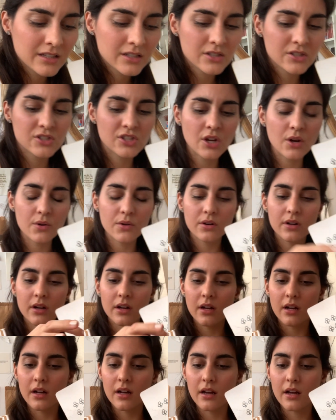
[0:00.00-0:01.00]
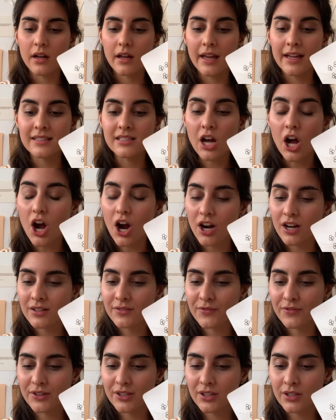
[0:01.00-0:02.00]
So it's hard
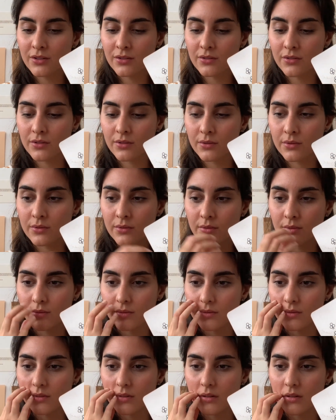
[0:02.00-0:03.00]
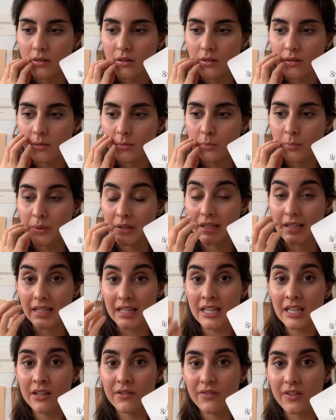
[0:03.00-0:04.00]
for you to
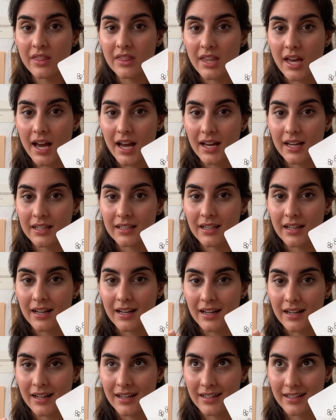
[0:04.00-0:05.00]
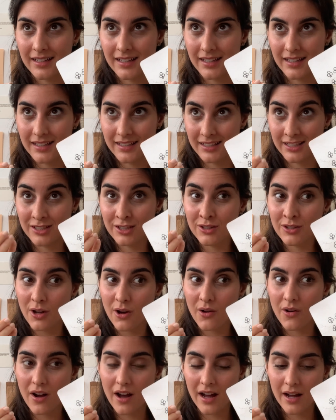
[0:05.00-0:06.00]
believe in that.
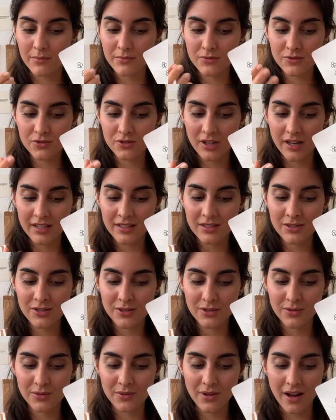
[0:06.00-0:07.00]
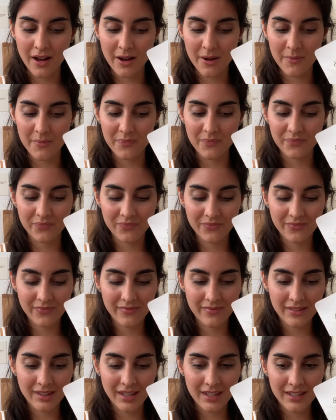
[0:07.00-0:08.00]
I'm trying to
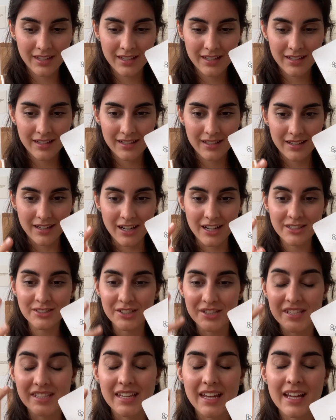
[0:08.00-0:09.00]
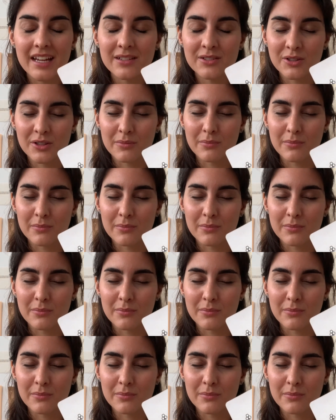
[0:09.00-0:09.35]
understand your